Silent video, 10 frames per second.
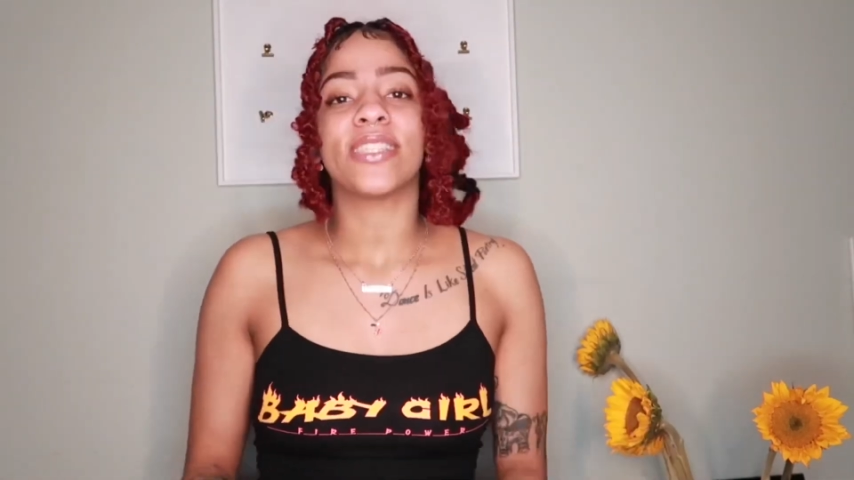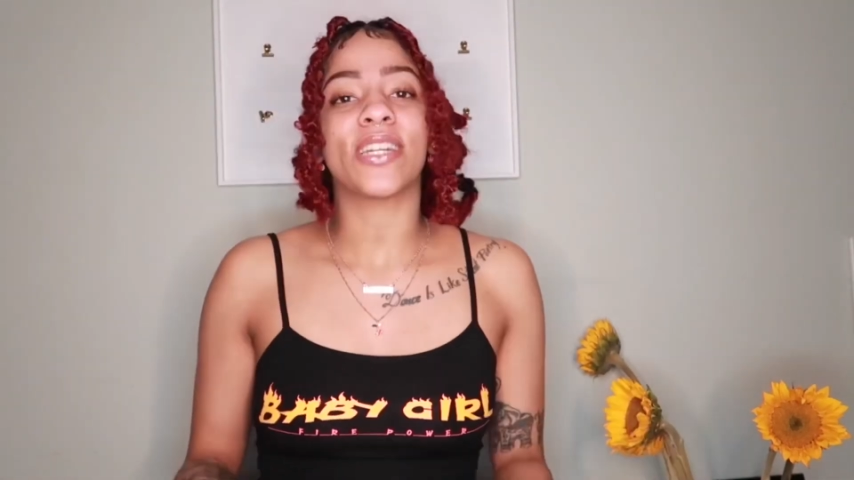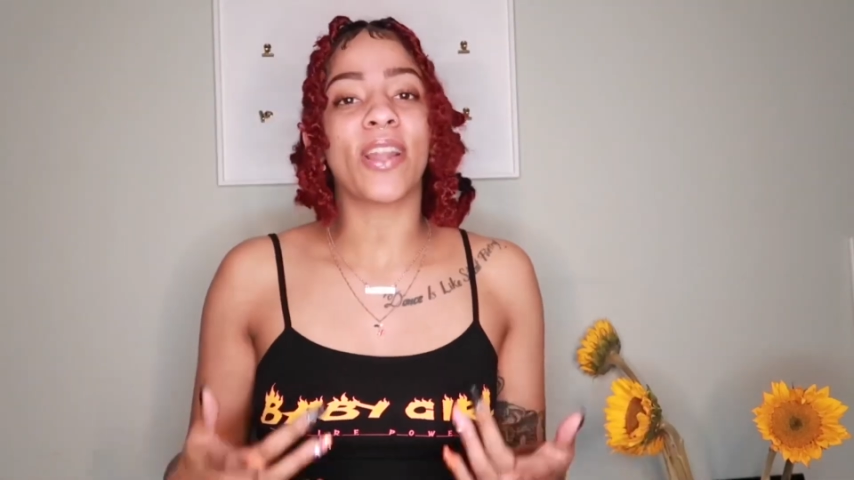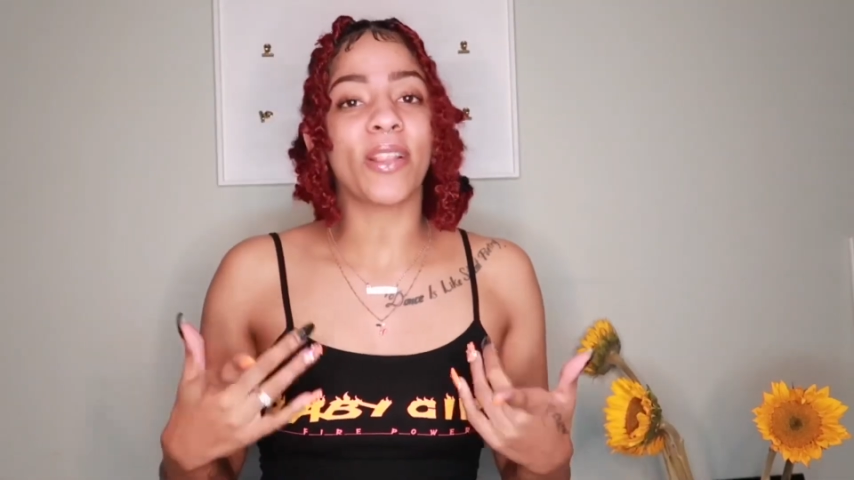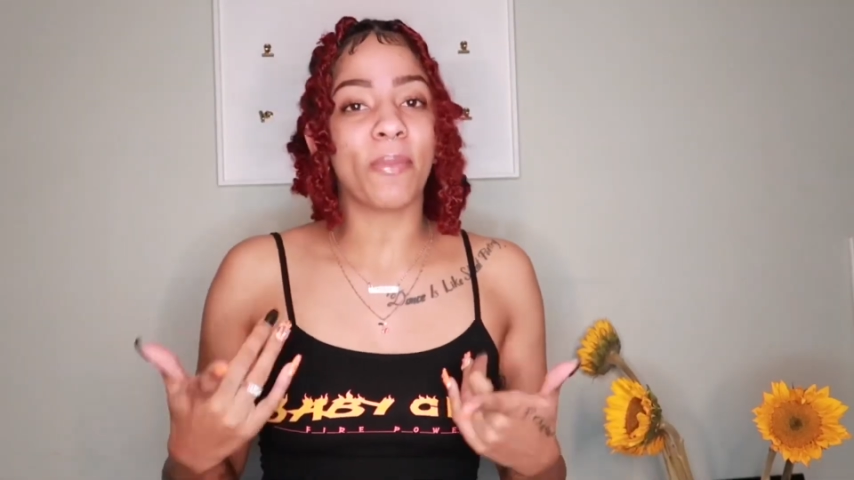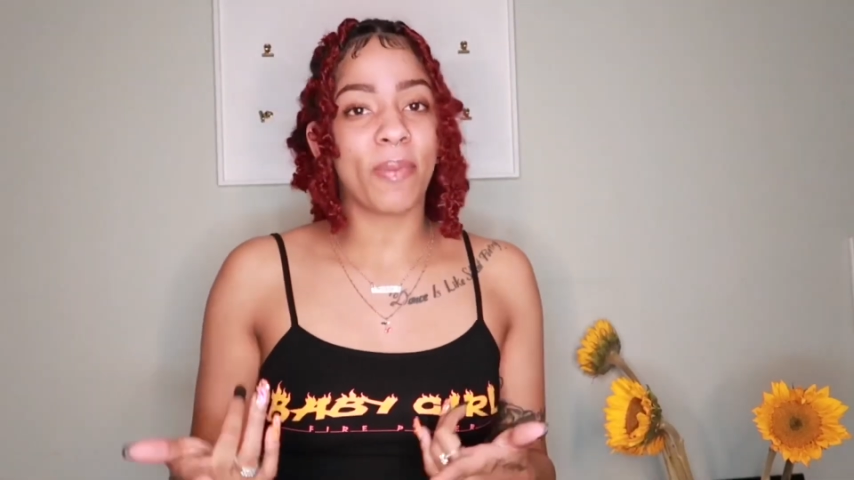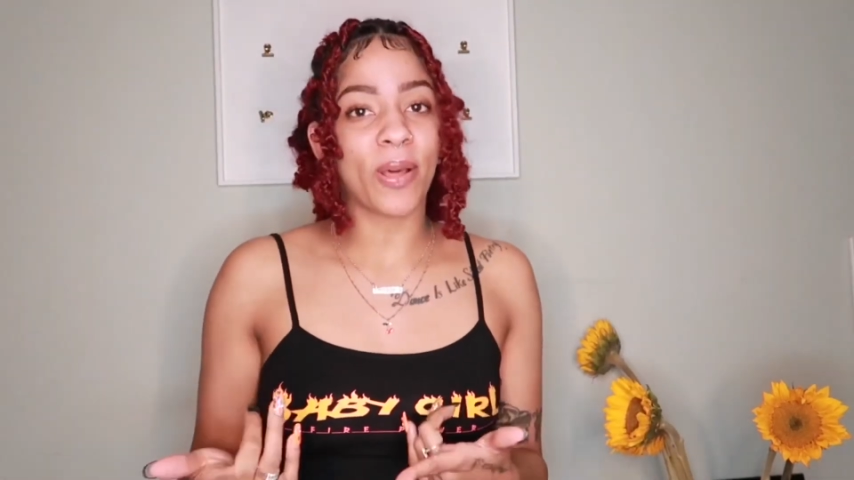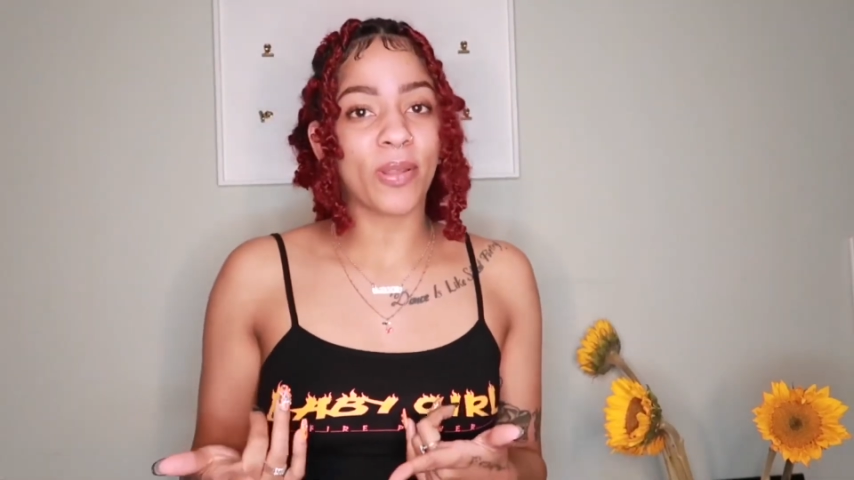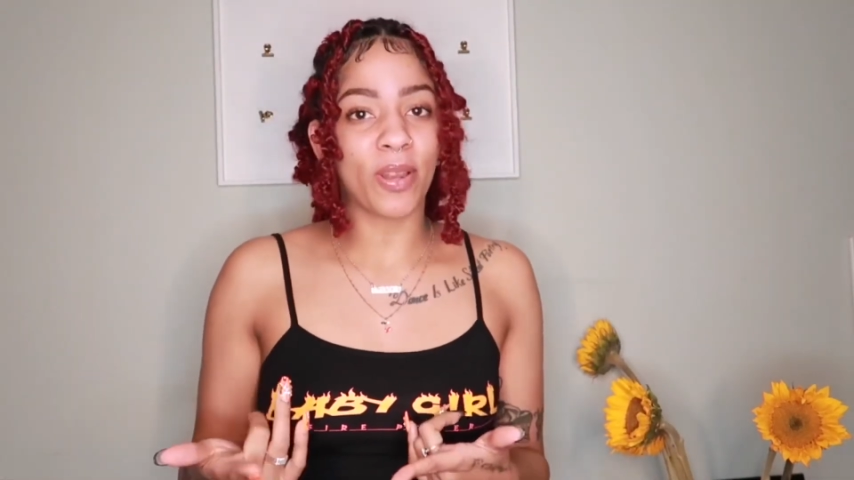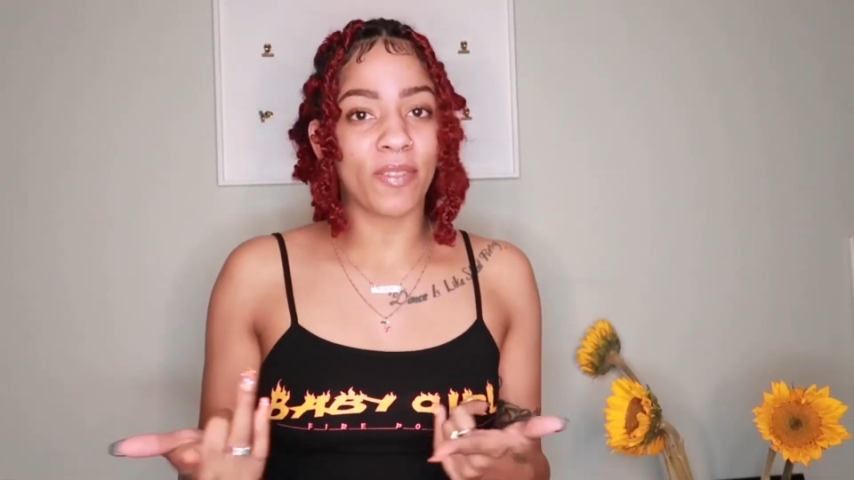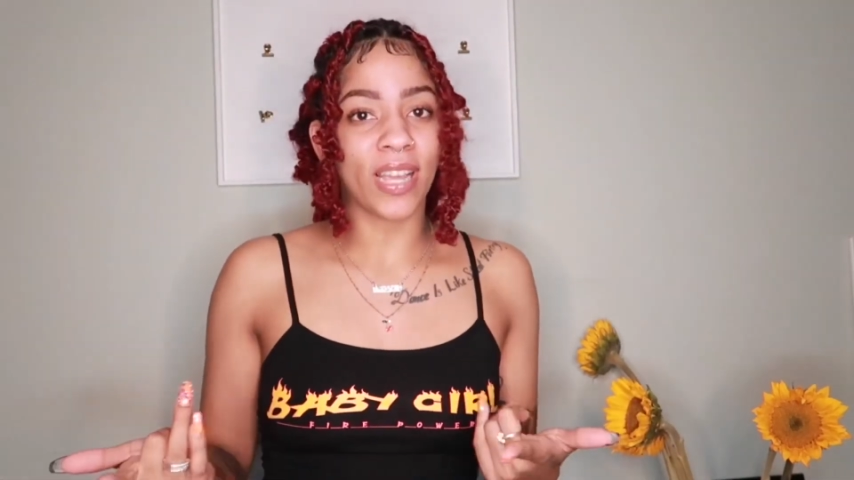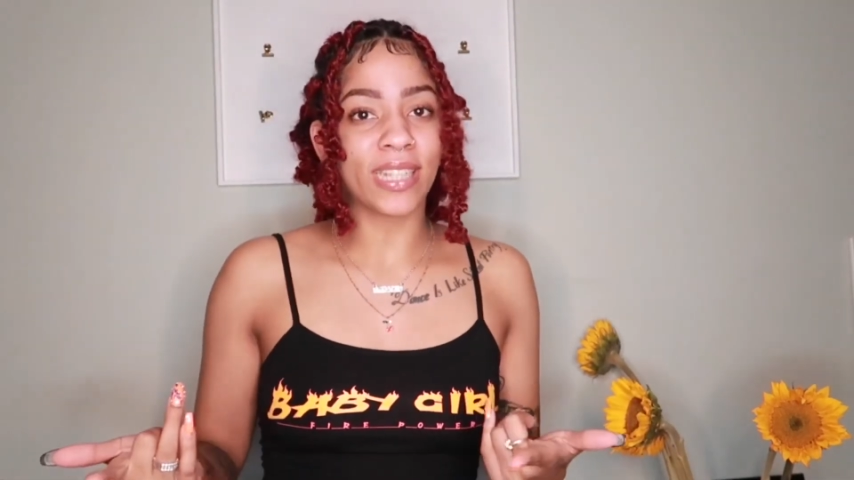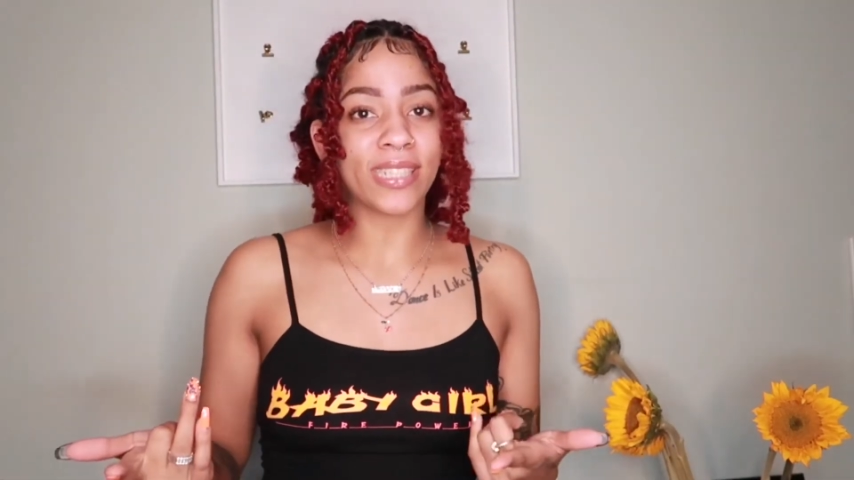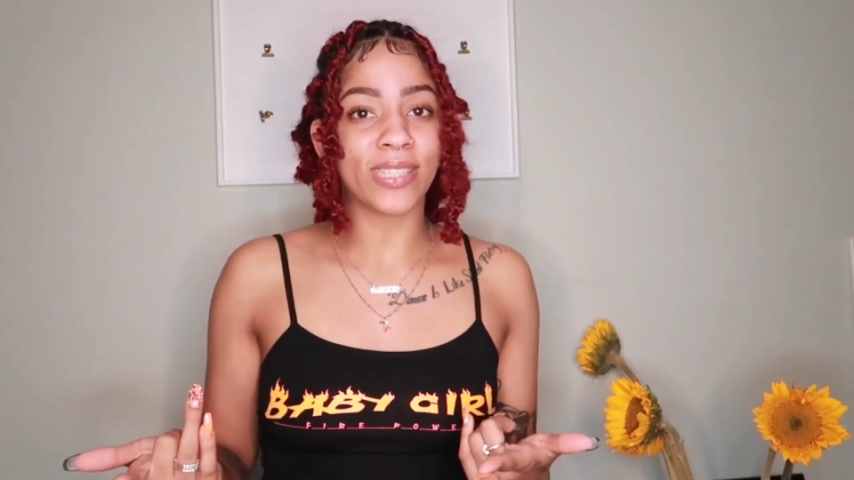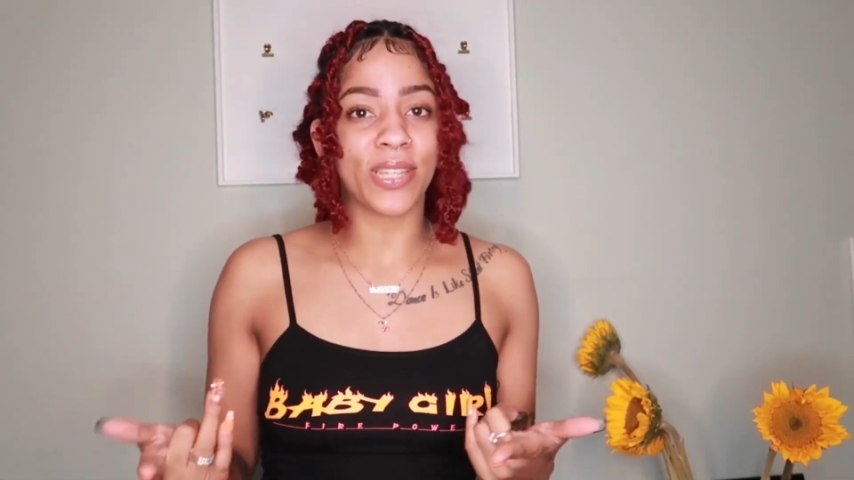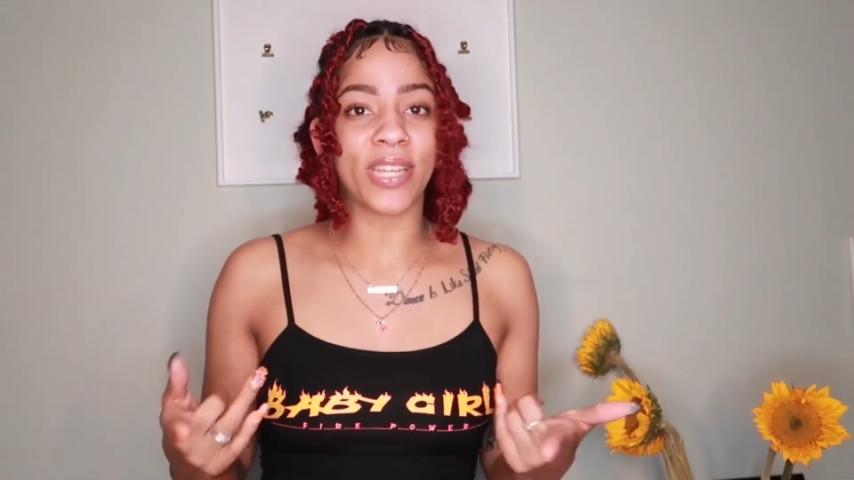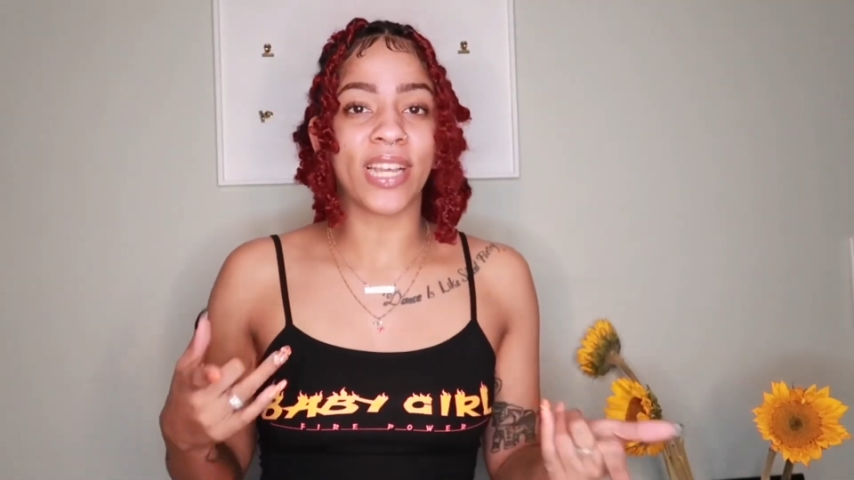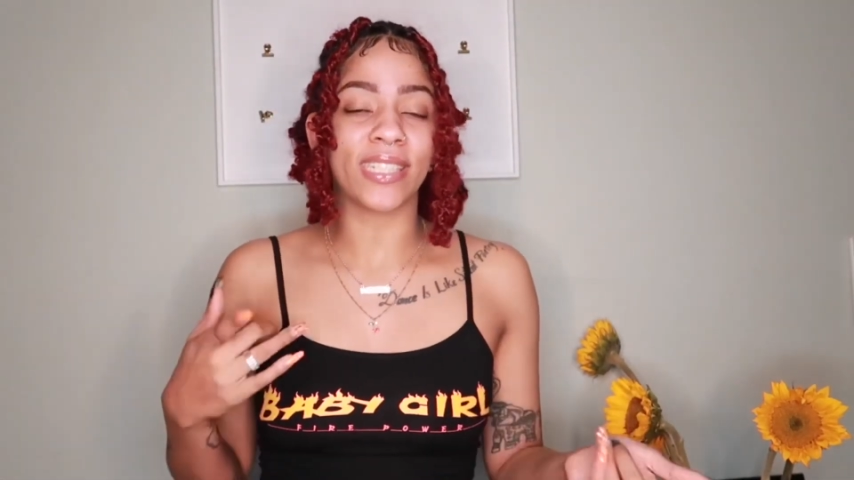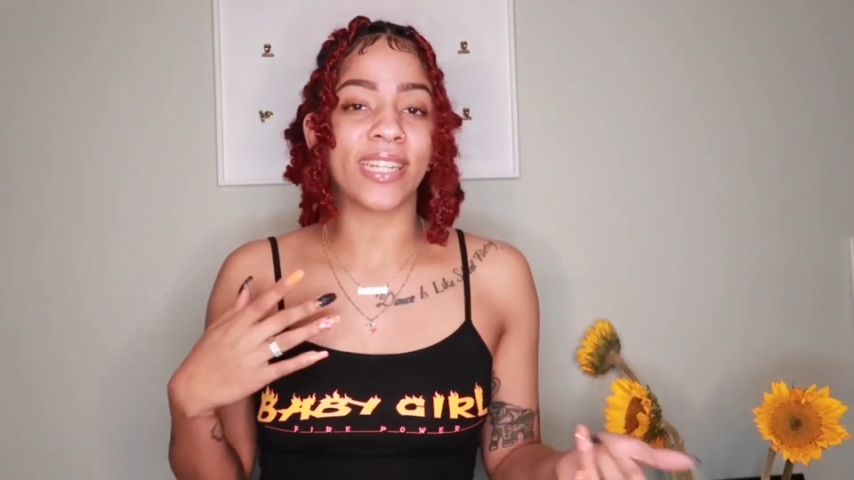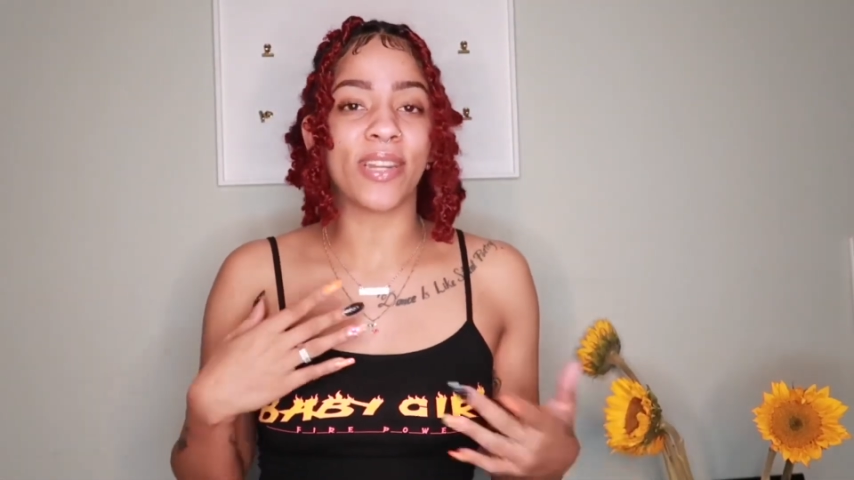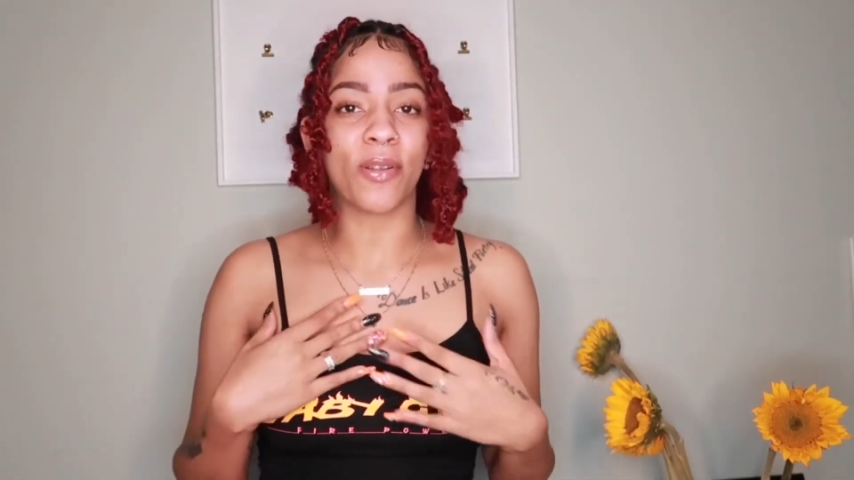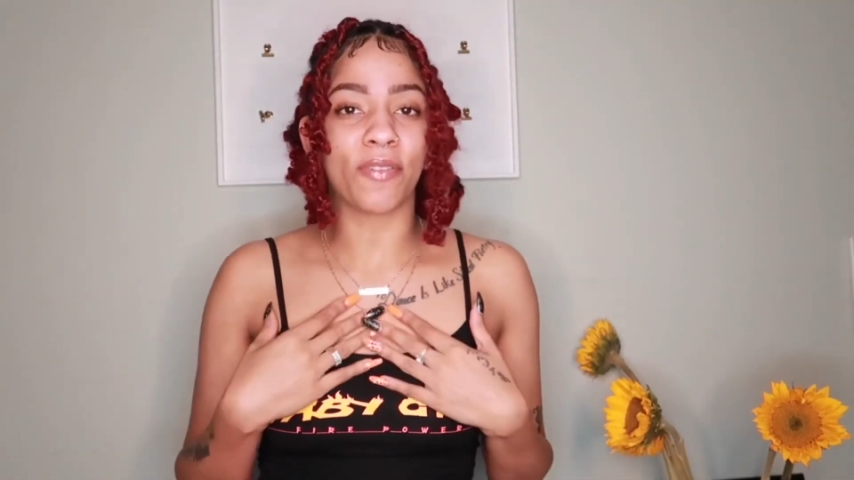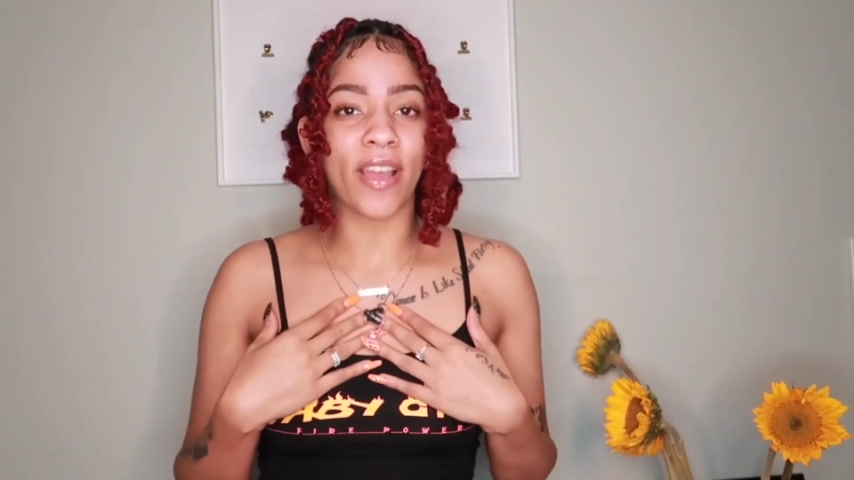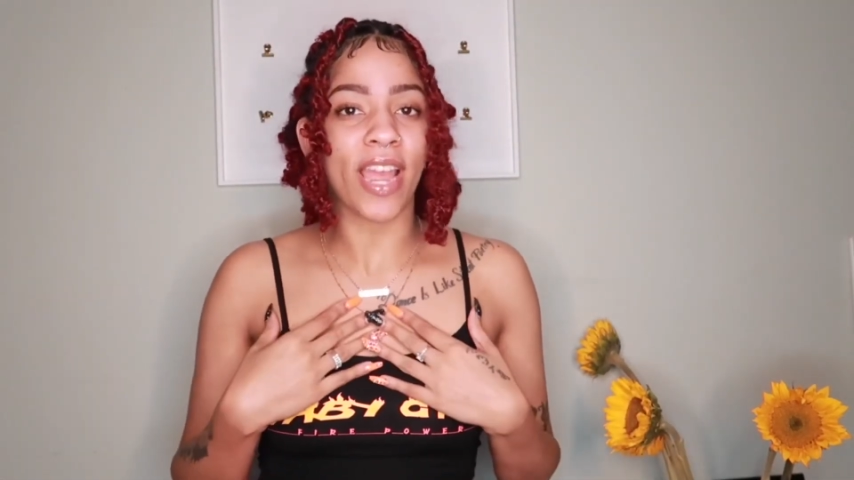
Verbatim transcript: Turn on the bell notification so you guys get notified